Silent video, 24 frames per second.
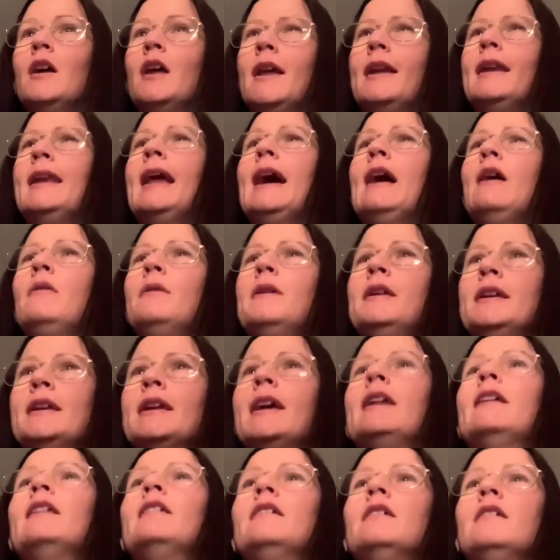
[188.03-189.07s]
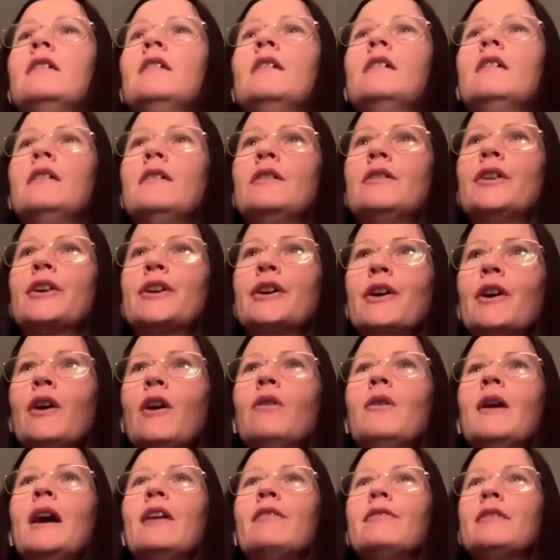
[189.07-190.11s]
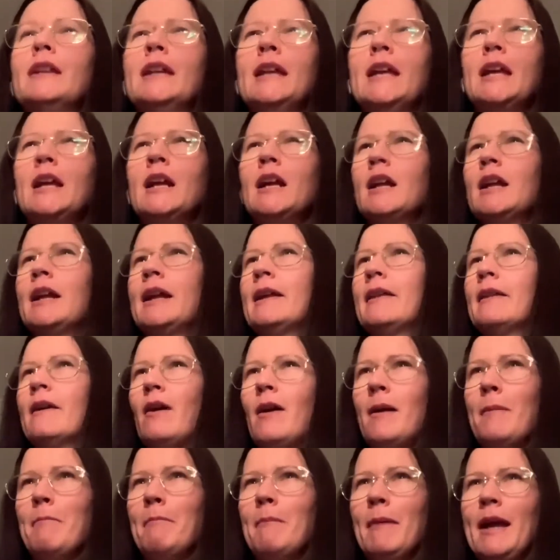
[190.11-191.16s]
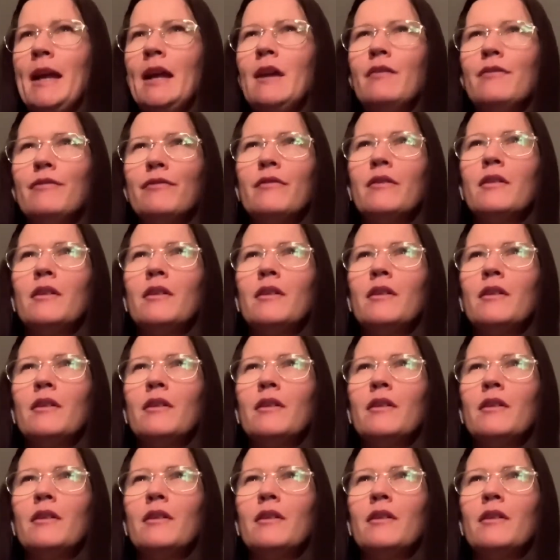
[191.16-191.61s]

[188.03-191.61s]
Now and again, like I'll have an inkling that I may have